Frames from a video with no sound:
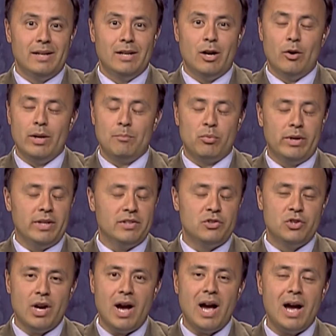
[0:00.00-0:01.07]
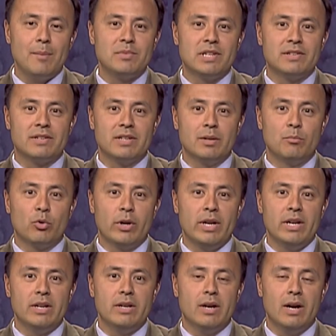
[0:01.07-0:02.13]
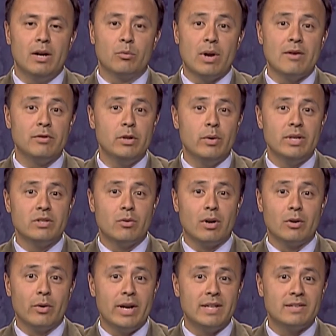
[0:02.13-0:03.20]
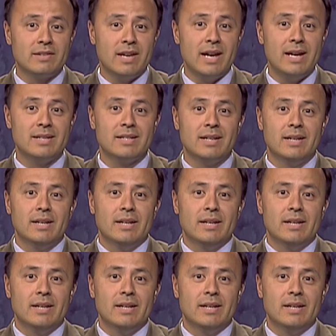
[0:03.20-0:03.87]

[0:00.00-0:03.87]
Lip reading: It brings jobs, it's going to bring revenue into our great state,